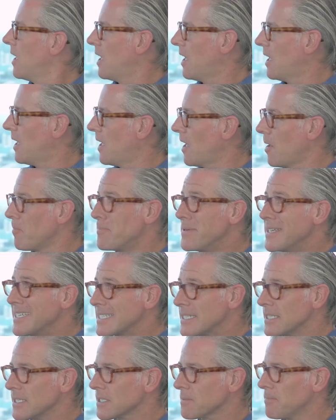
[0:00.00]
a
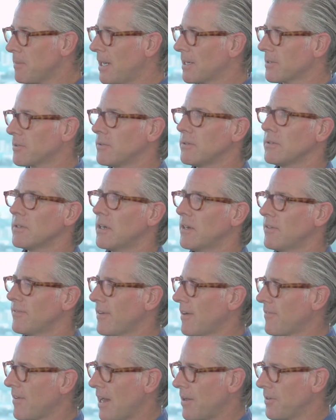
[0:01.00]
business model
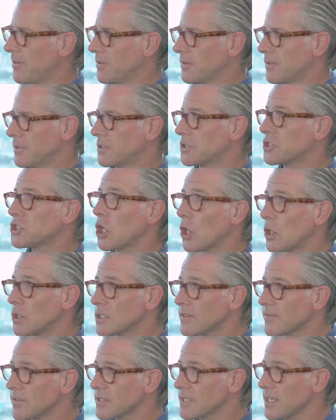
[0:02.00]
of how you could
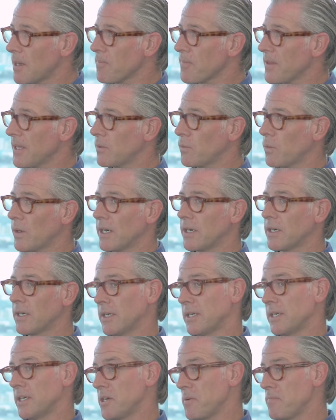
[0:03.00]
charge for something, where
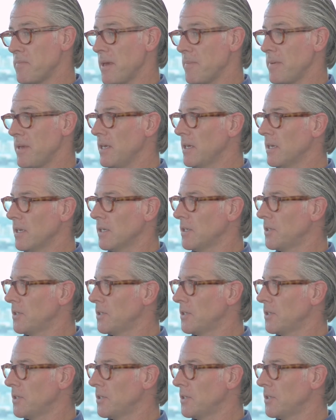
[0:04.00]
maybe